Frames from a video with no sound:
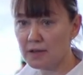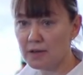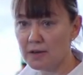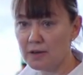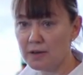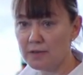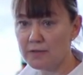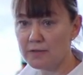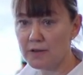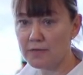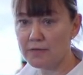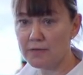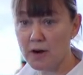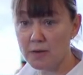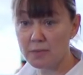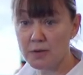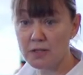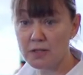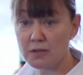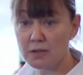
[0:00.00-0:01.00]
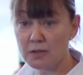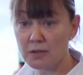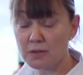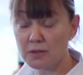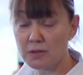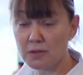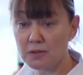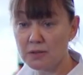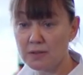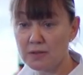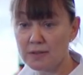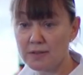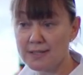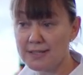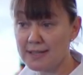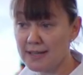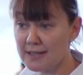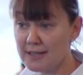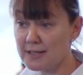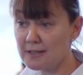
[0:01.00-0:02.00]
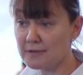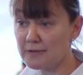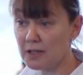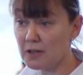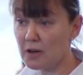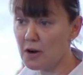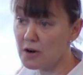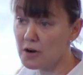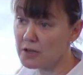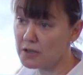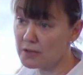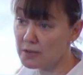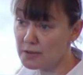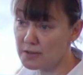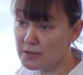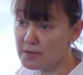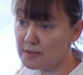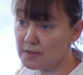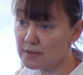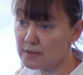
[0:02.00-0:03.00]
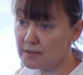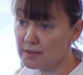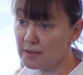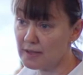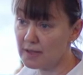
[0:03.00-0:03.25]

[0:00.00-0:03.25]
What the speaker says: of pharmaceutical scientific articles